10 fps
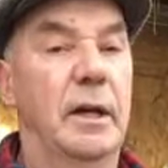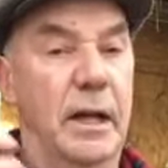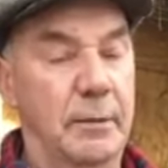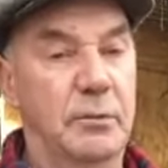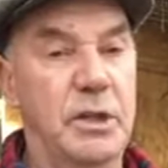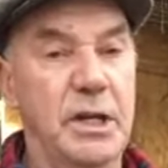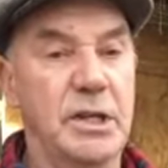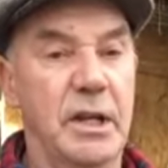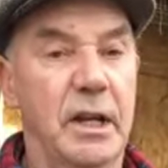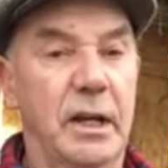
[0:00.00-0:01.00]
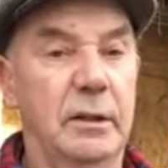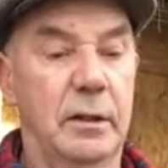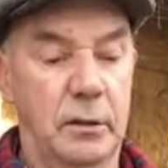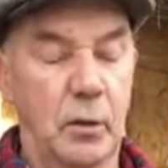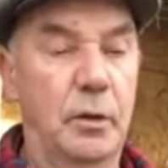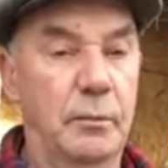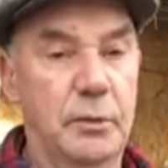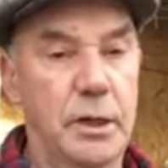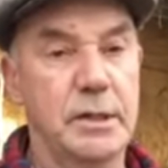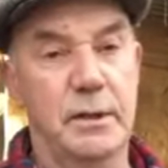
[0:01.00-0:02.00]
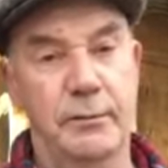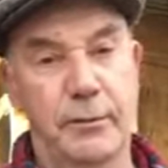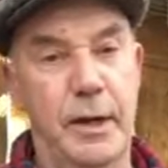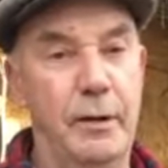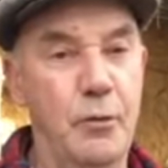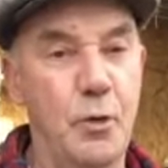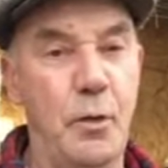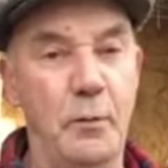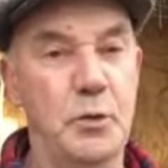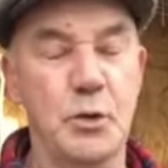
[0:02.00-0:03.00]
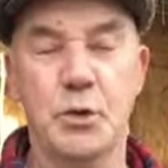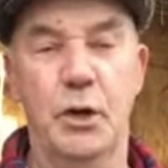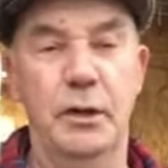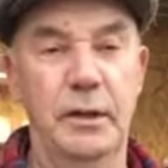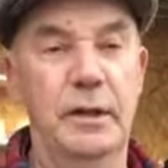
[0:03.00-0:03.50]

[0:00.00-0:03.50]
I like them tasting like that. I don't want them tasting of rhubarb juice or